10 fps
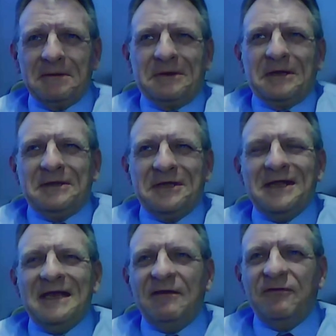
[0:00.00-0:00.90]
the, the
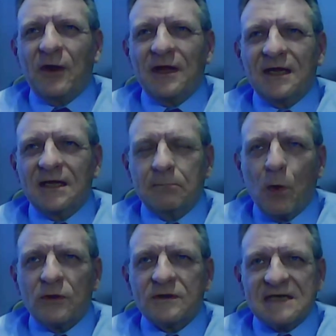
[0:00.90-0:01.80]
need for a little
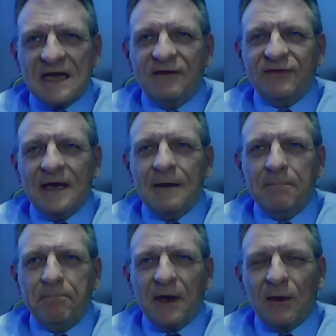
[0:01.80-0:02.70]
more safety,
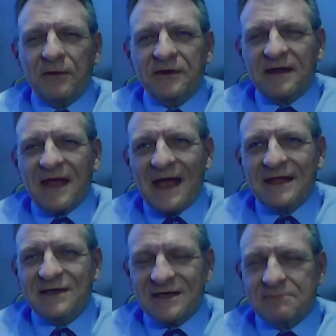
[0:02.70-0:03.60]
but on the other
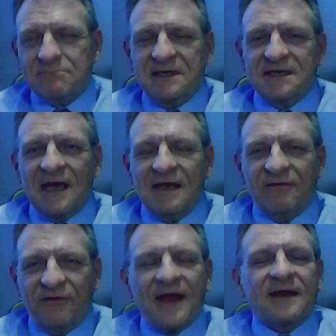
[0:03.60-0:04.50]
hand, doesn't mitigate
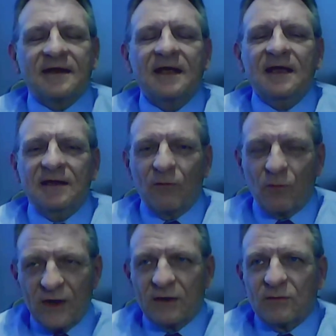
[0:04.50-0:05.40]
the fact that
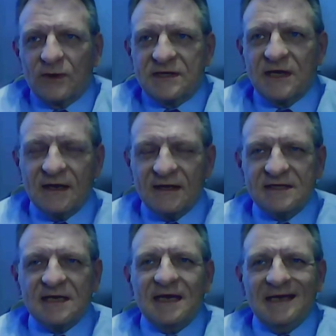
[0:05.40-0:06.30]
real
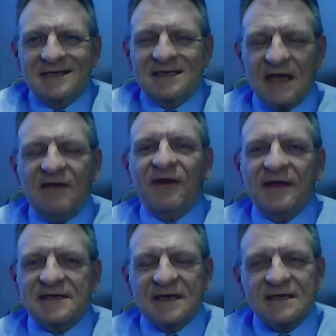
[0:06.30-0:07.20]
returns in safe
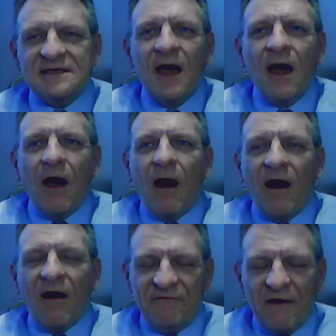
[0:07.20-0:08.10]
assets
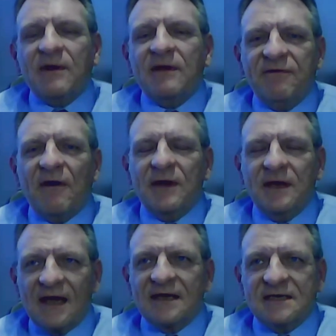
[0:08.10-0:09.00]
are very, very
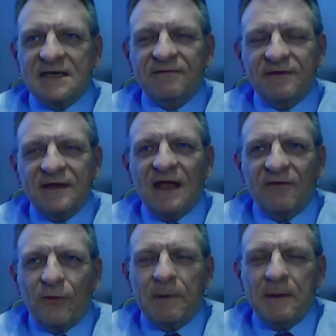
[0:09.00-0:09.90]
negative, and
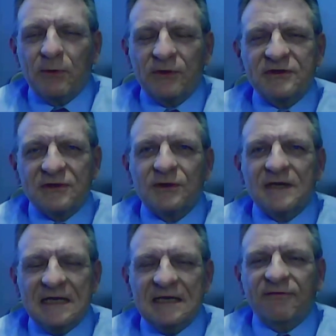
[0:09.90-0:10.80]
therefore people still
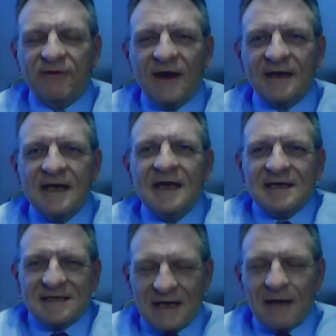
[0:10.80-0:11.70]
need to find
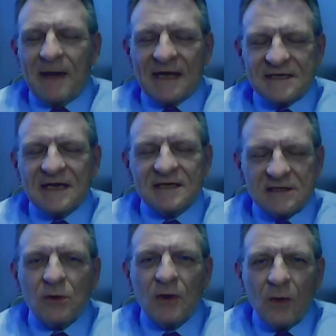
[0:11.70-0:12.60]
some
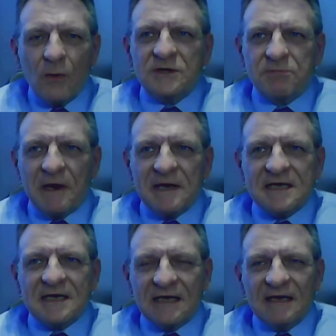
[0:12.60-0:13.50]
assets which
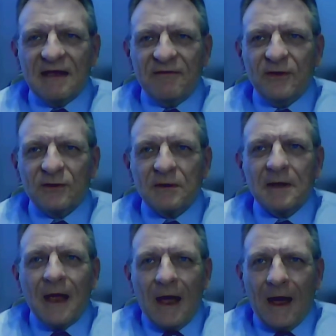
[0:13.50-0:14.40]
basically they feel
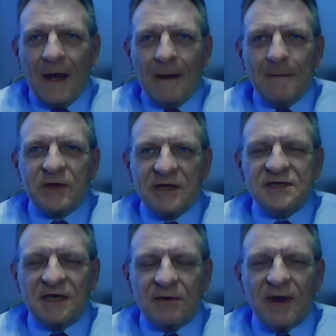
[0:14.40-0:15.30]
um, can
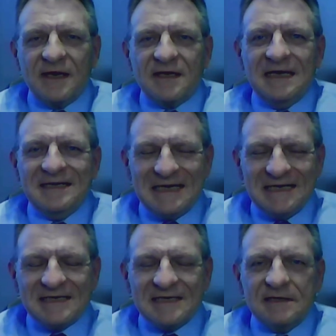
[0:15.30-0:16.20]
generate a
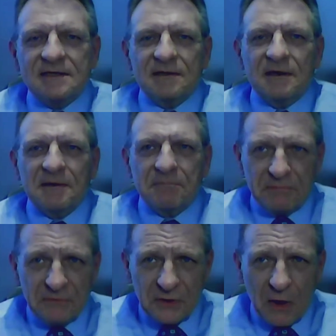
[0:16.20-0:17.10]
decent
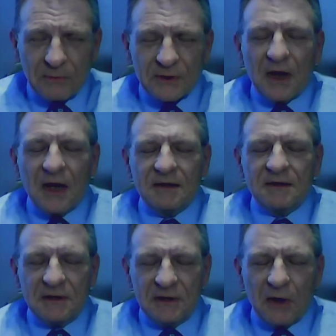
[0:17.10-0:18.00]
nominal, uh,
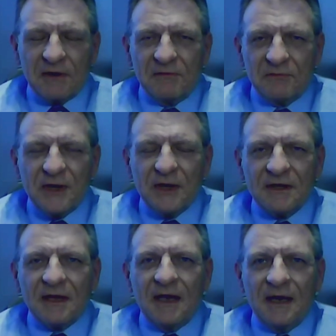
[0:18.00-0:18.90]
not a
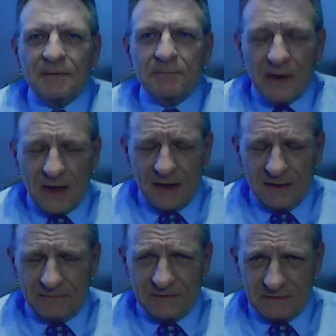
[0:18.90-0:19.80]
real um,
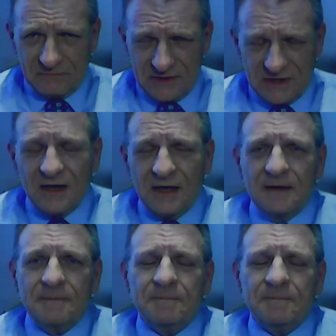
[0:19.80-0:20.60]
uh, return.